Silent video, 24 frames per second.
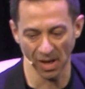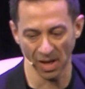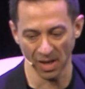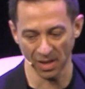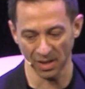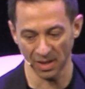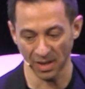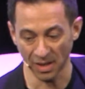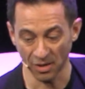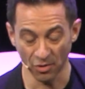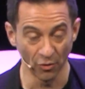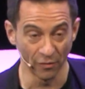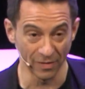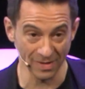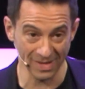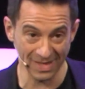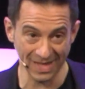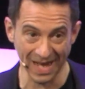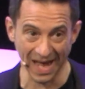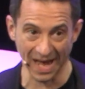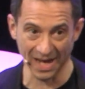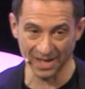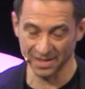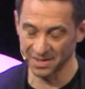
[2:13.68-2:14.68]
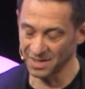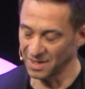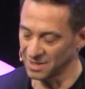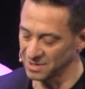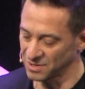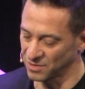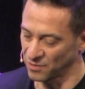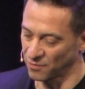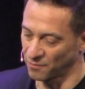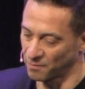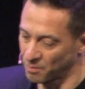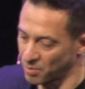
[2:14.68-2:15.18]
at the Akoova stand,
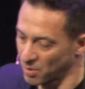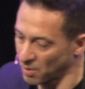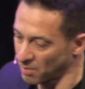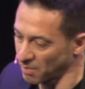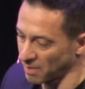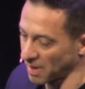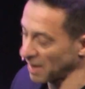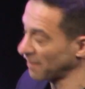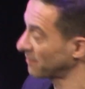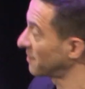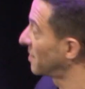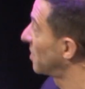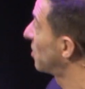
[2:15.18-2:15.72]
as you probably have